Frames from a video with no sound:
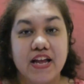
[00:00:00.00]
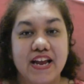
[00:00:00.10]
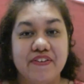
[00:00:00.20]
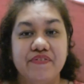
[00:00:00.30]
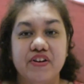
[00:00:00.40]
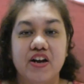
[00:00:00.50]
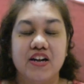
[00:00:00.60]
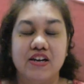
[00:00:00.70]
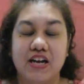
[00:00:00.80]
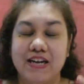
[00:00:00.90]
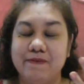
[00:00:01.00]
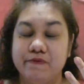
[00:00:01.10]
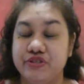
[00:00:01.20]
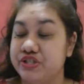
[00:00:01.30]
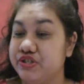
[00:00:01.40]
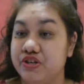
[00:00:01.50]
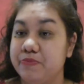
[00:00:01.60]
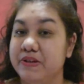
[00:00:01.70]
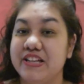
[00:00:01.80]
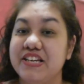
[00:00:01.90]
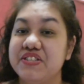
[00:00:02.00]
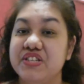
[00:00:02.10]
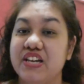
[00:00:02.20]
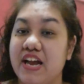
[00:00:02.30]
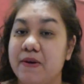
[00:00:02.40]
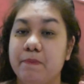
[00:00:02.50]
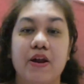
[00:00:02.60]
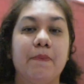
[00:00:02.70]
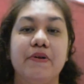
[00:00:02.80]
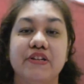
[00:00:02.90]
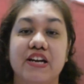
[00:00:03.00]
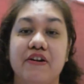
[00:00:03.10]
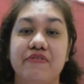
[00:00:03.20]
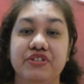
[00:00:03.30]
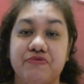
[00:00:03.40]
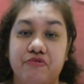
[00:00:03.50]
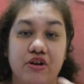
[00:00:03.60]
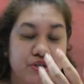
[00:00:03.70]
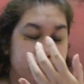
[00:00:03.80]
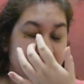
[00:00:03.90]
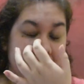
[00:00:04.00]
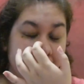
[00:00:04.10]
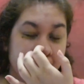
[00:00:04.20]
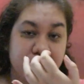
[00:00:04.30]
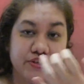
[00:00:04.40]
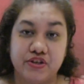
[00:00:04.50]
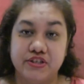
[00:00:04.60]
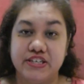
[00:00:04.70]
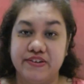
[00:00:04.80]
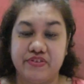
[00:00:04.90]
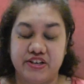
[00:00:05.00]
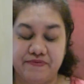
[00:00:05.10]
If not, I'm just gonna be lazy and plop on the couch and watch whatever is on TV.